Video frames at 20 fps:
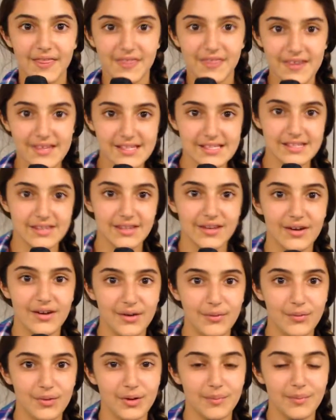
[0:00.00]
This
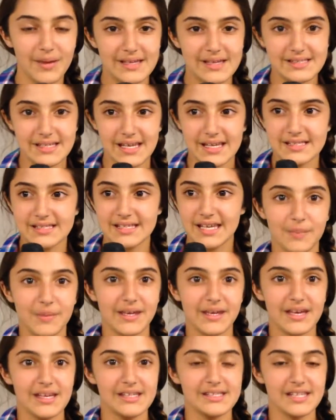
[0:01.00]
theory wouldn't make sense
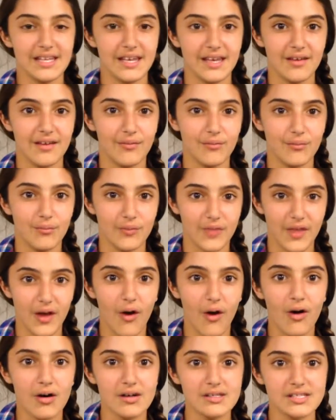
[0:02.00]
because they
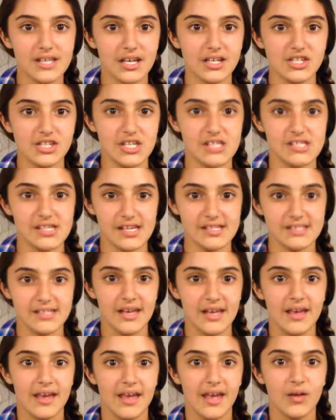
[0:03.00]
all saw
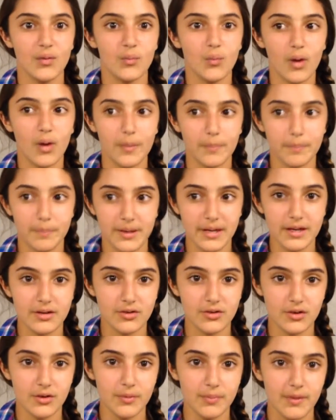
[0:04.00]
Jesus in one big
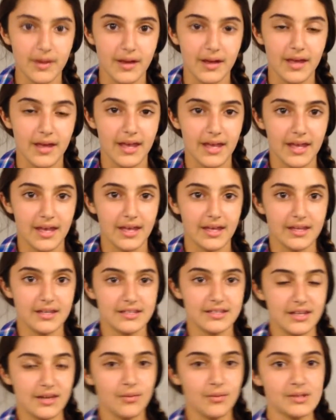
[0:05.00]
group
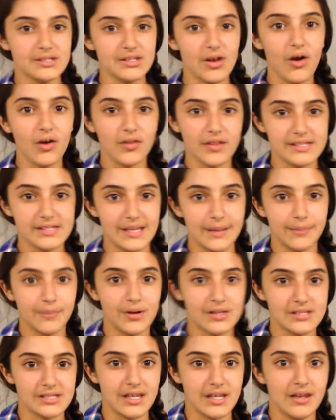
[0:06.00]
and it was all the same
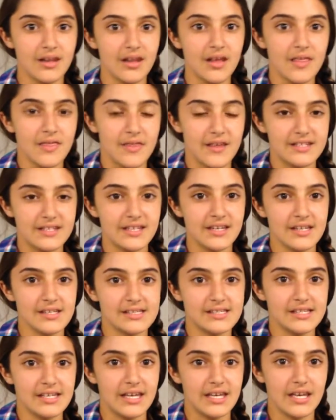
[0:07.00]
person. They
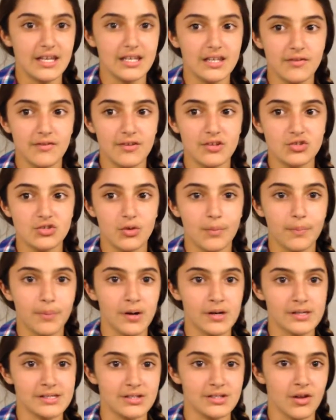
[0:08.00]
didn't see individual
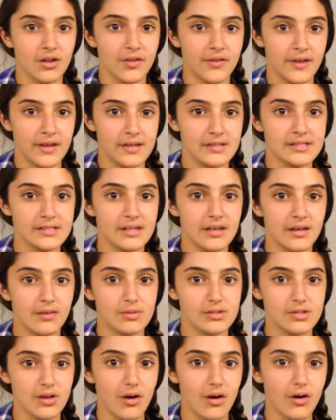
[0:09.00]
personal things. It
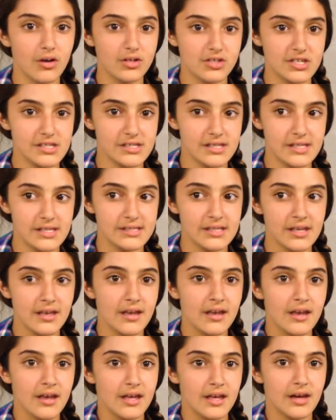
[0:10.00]
was all Jesus
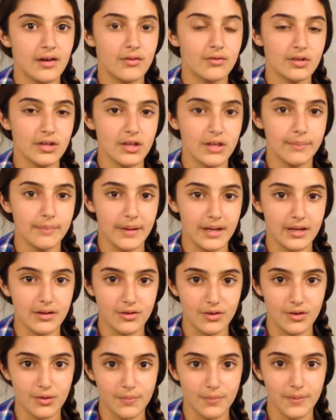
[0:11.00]
in a really big
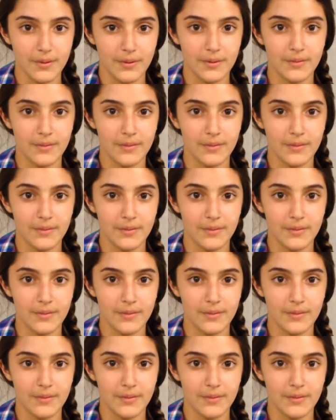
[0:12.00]
group.